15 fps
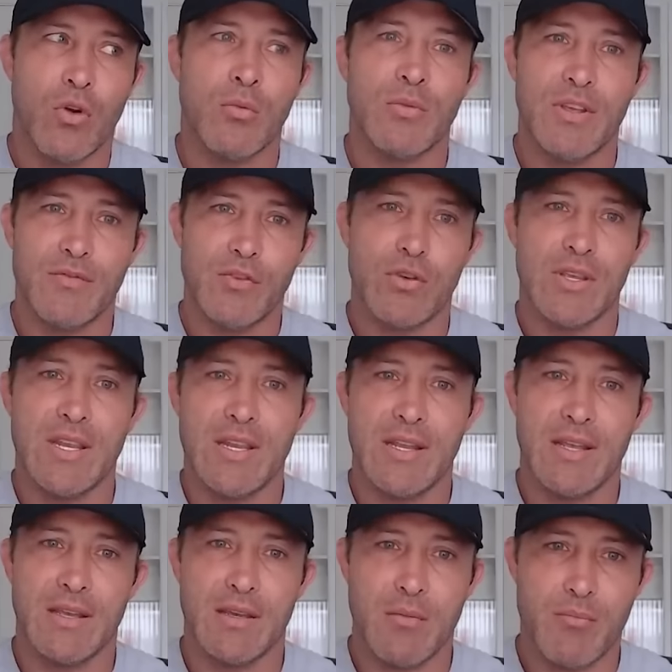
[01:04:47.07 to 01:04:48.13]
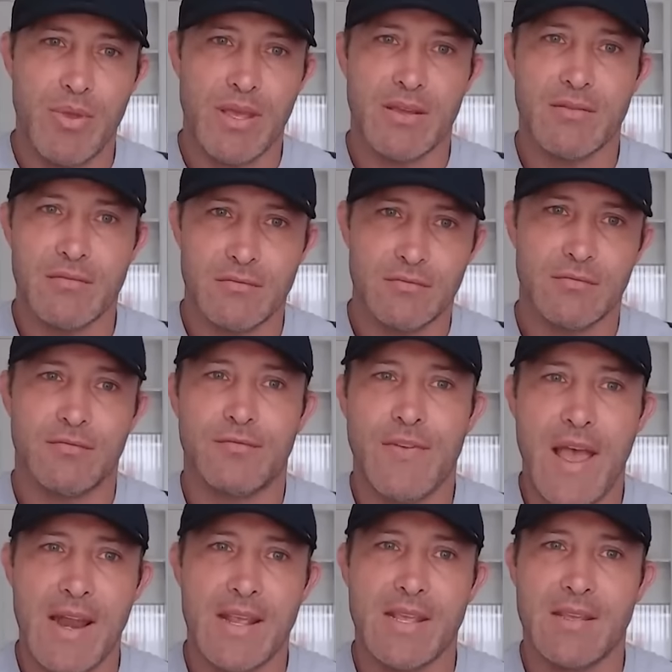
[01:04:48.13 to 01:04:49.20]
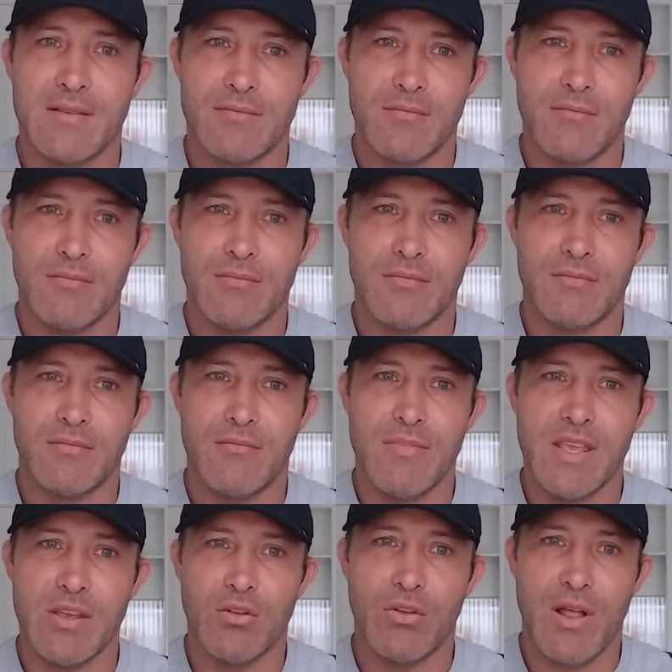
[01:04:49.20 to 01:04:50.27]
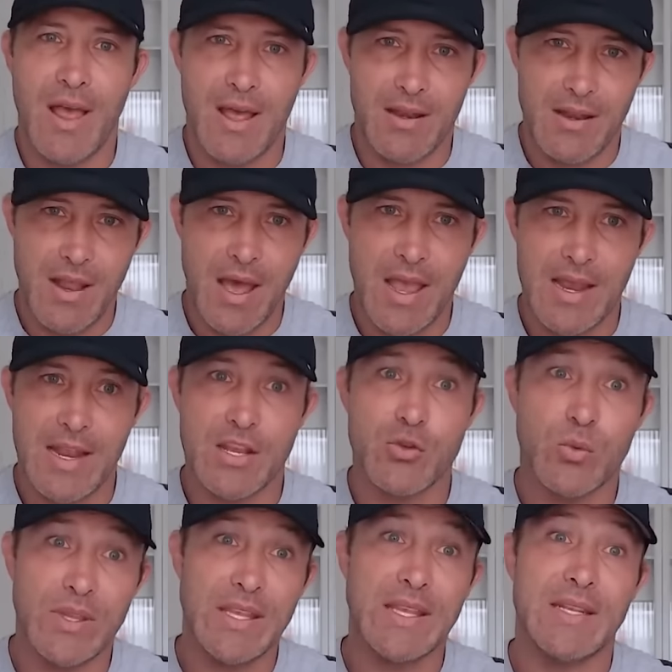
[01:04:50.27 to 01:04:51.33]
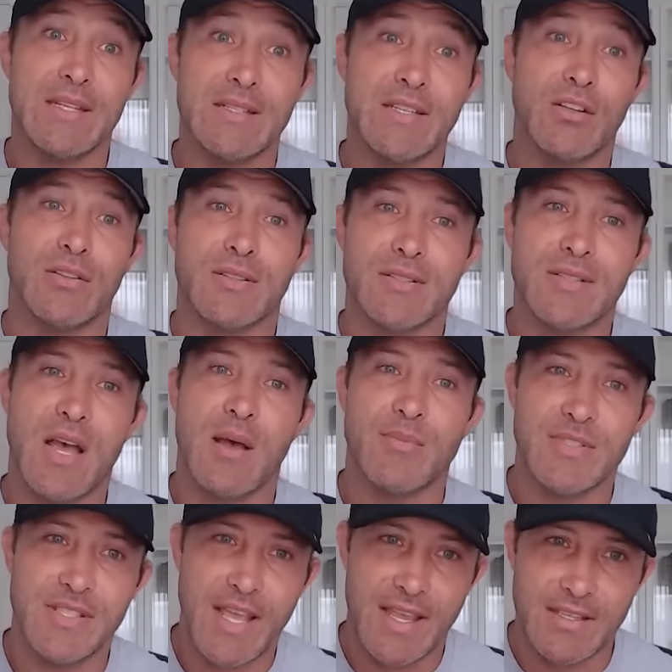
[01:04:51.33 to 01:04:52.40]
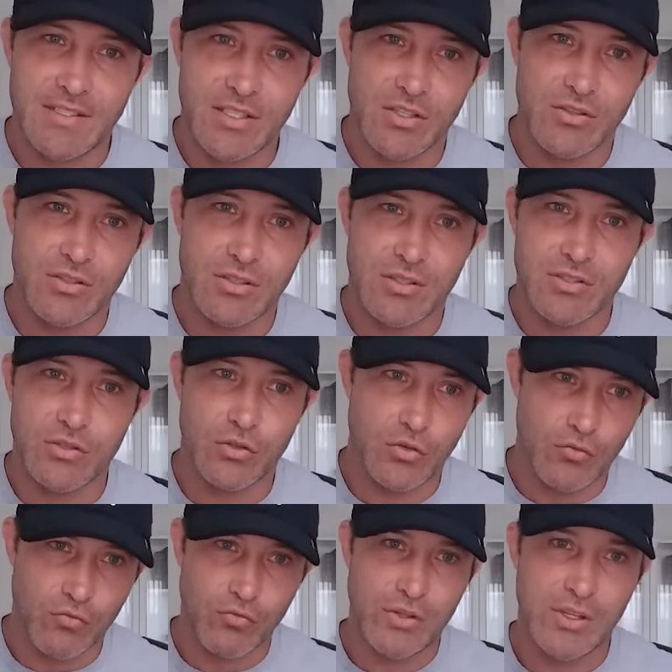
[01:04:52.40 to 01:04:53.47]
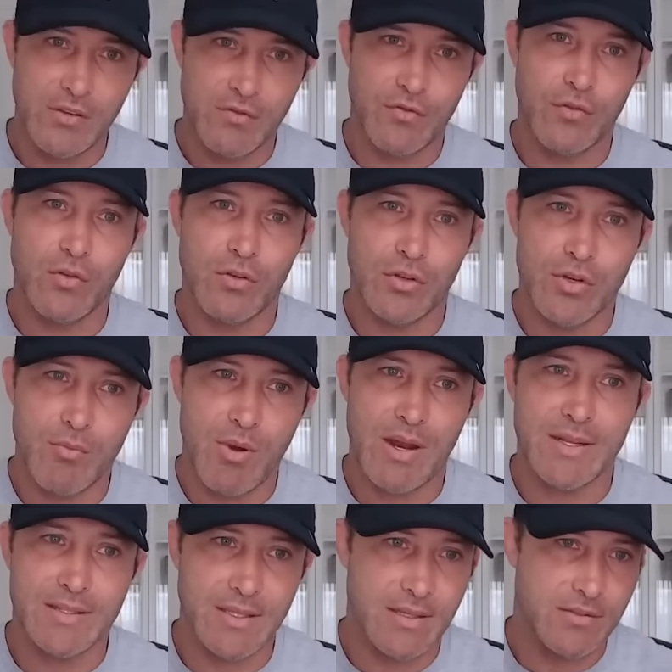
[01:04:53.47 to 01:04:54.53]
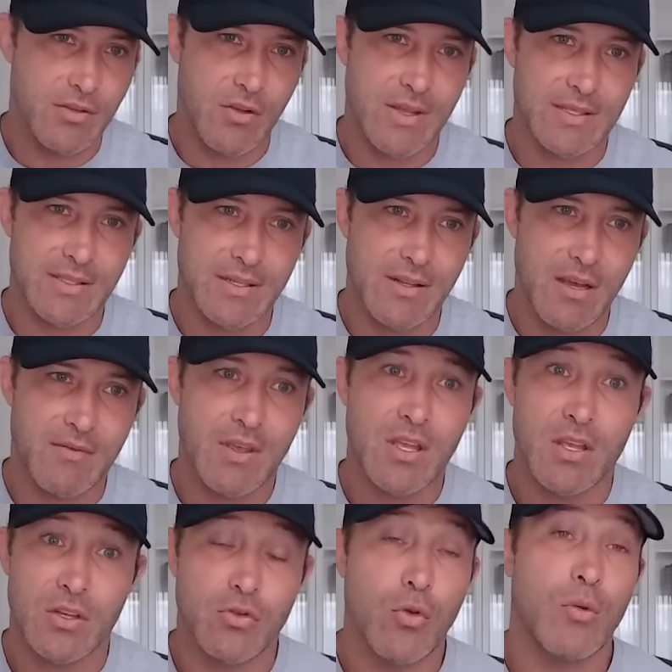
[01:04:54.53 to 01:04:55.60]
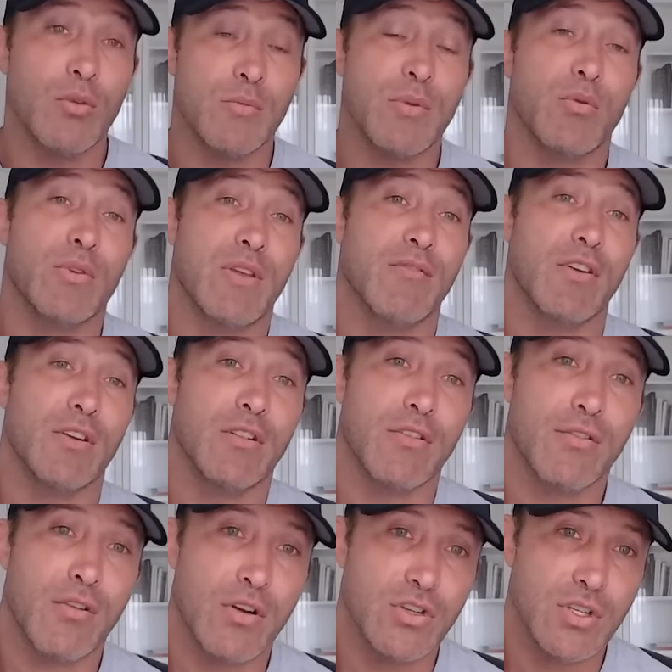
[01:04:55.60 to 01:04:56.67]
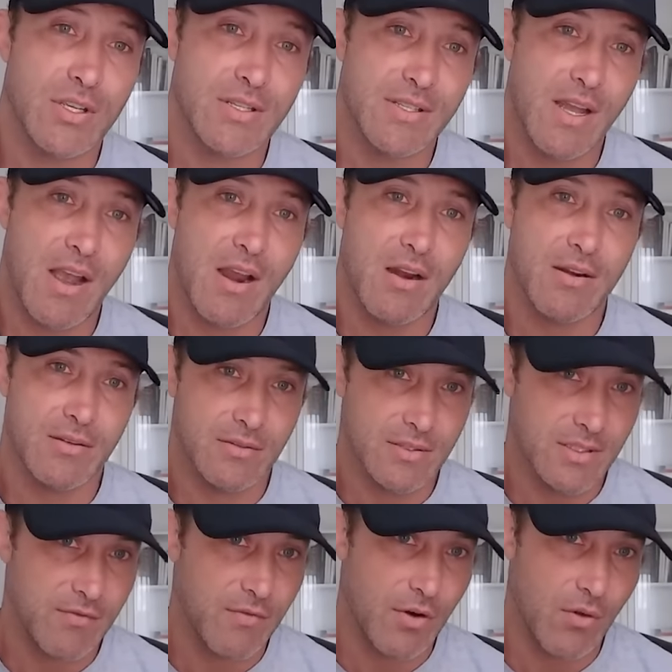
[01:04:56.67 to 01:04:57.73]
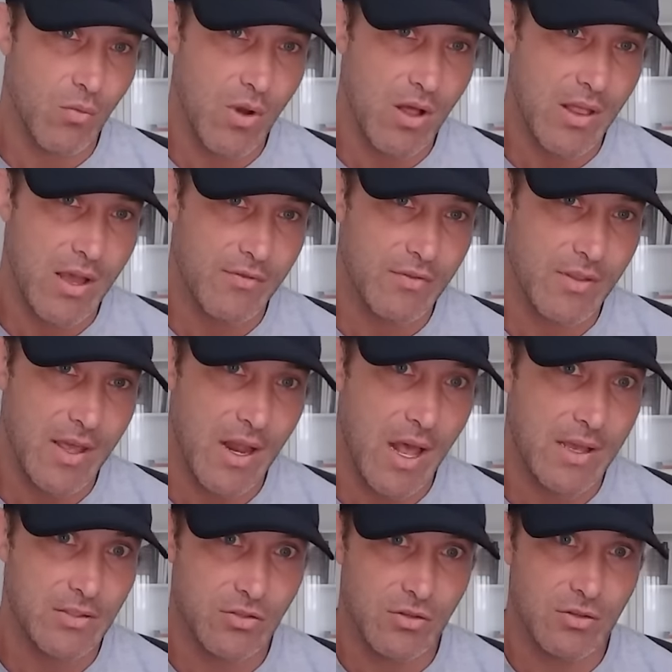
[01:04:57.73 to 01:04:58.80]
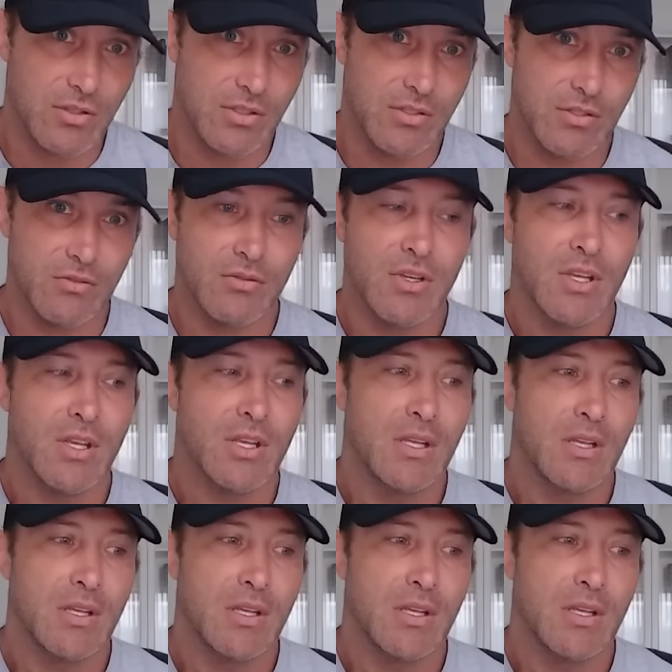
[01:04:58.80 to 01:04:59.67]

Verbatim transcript: normally if you're eating a big fatty meal at night and you eat until it stops tasting good, until you're really full and your body says, no, that's enough. Normally people get very lethargic and tired and sleep very well after that. I certainly do.